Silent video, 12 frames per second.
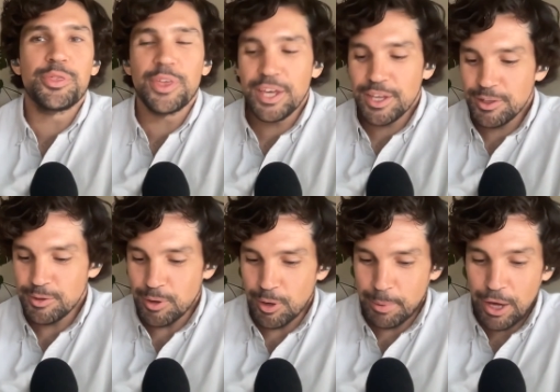thing
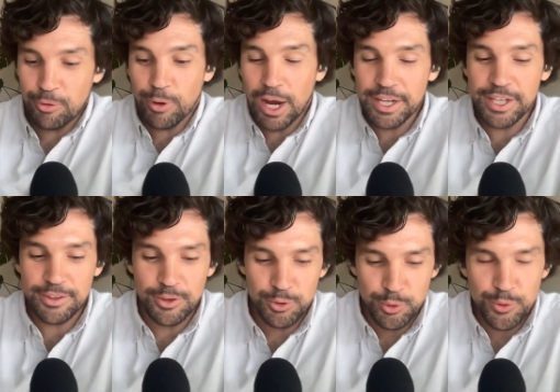about writing
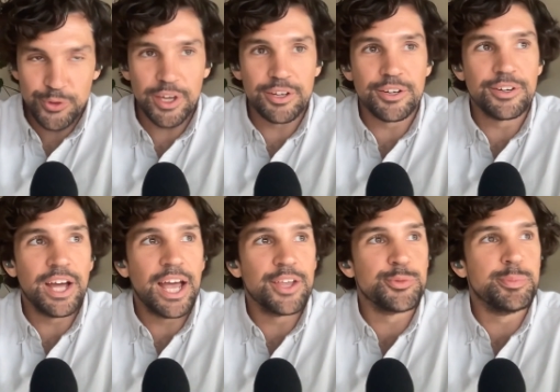the newsletter
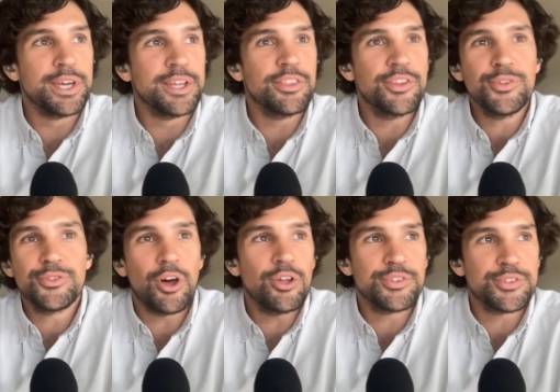has been this is
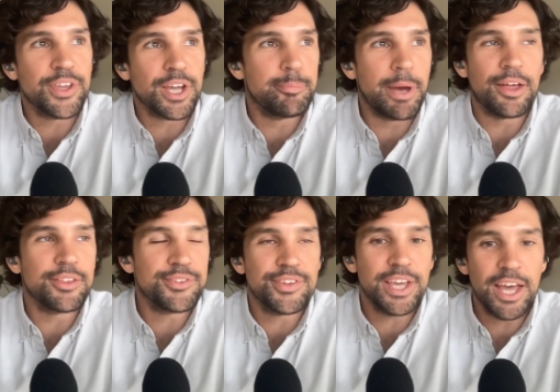all just like a
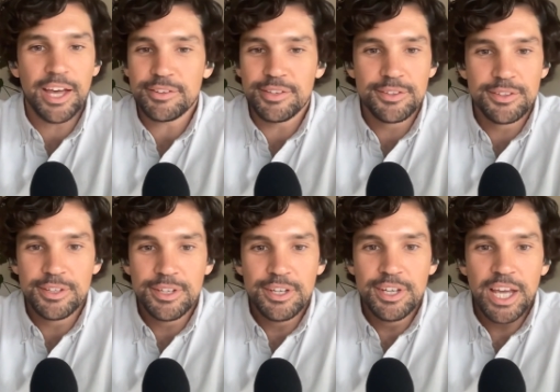balancing act
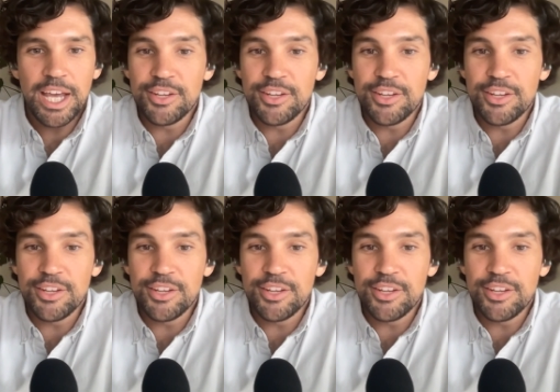yeah.